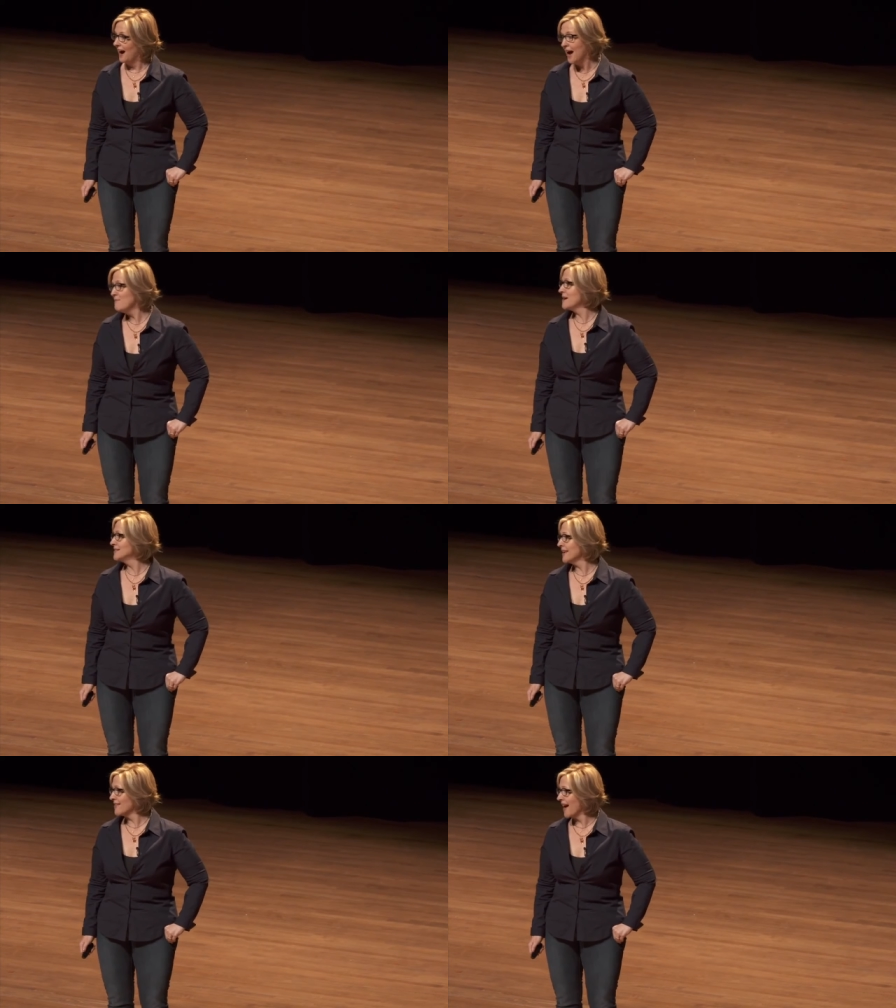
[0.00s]
I may
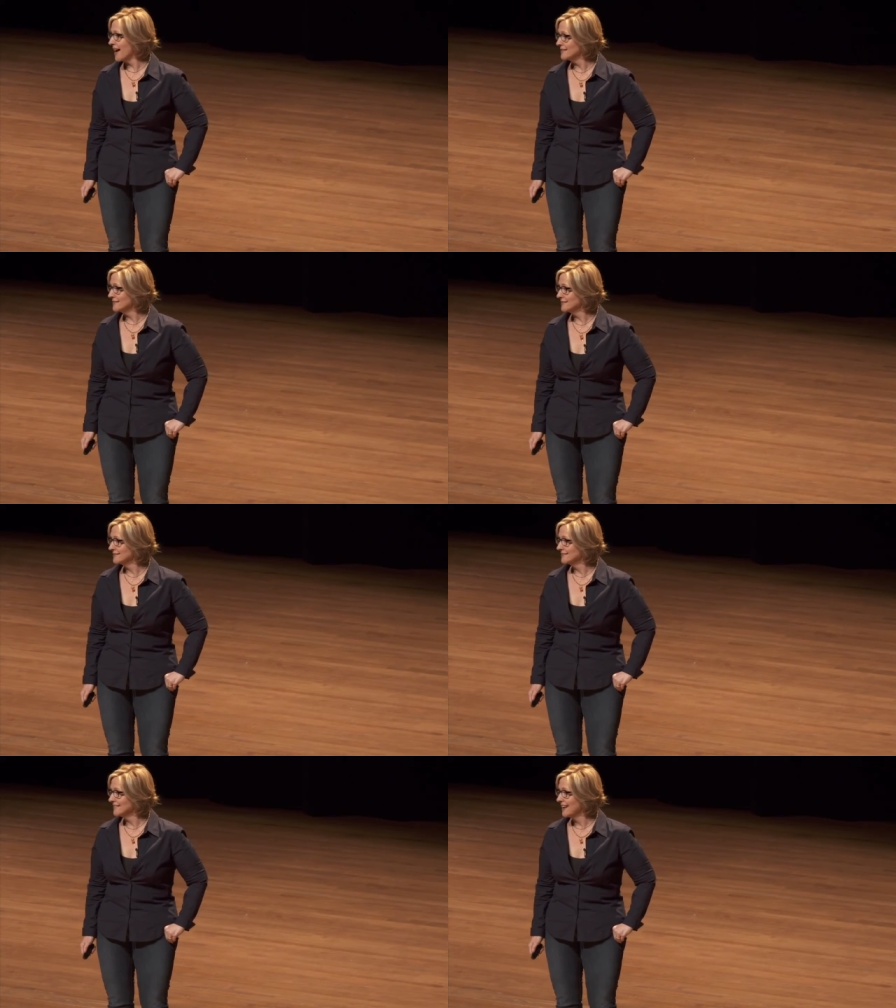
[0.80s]
say that.
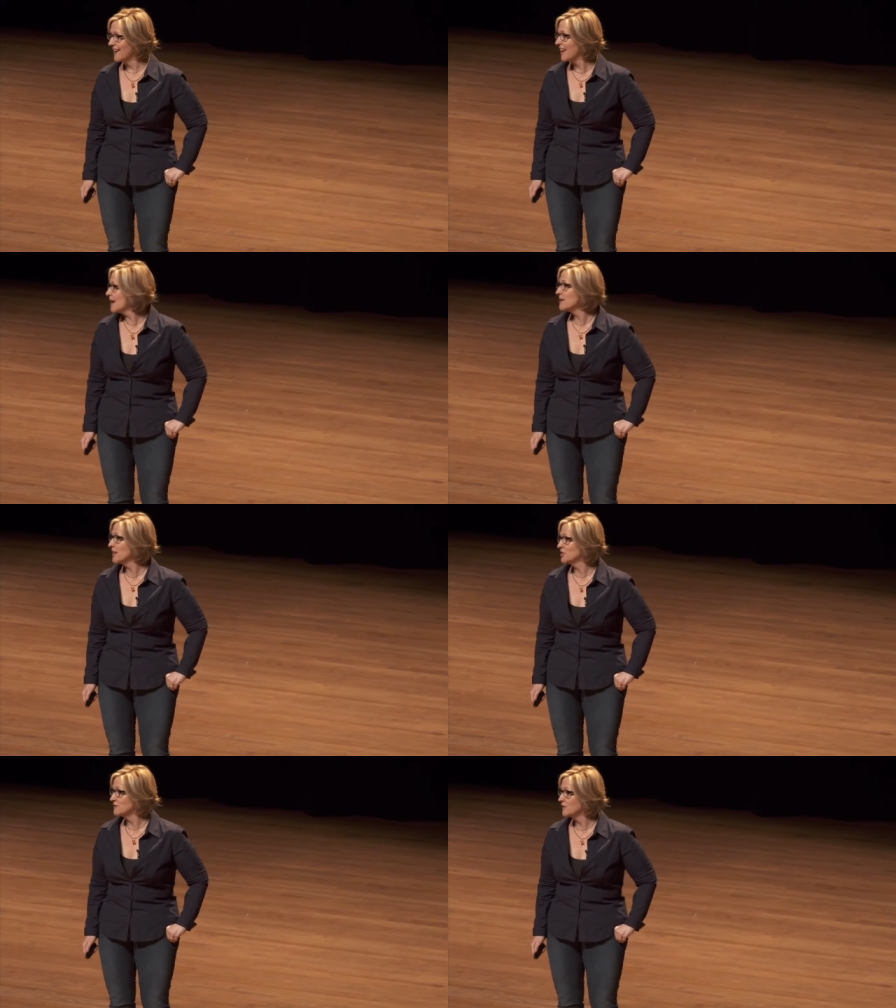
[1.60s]
And then I'm
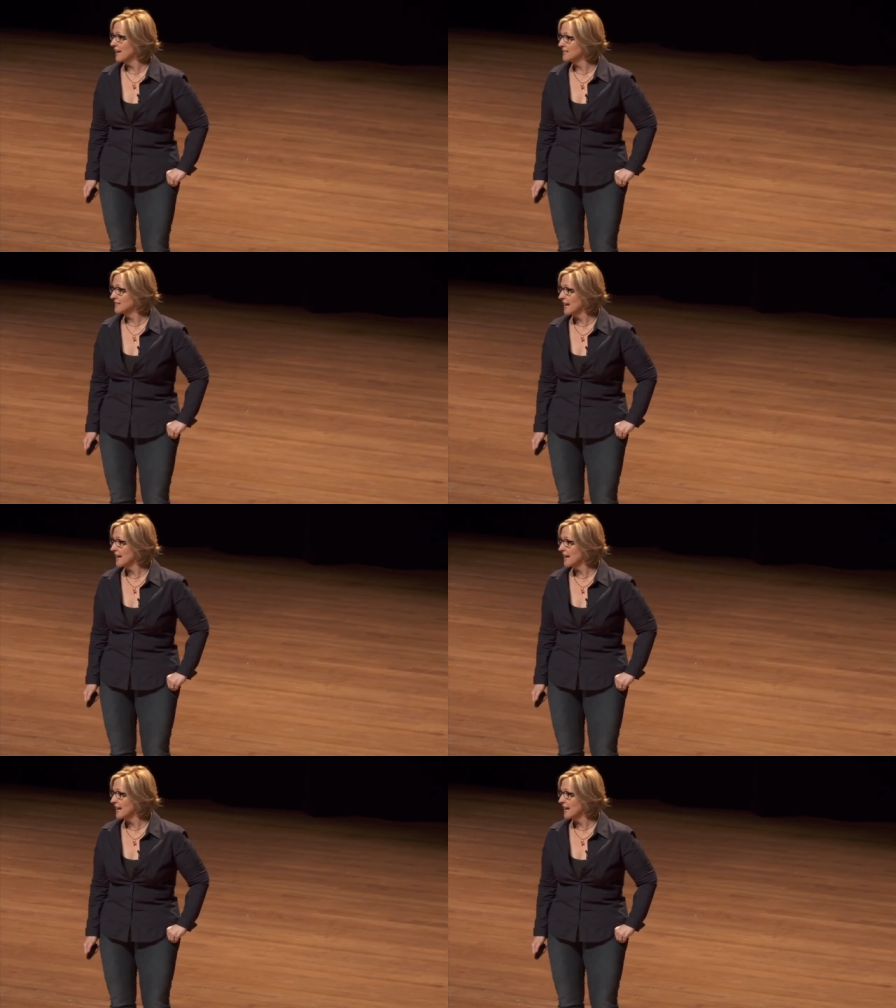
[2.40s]
catching a flight to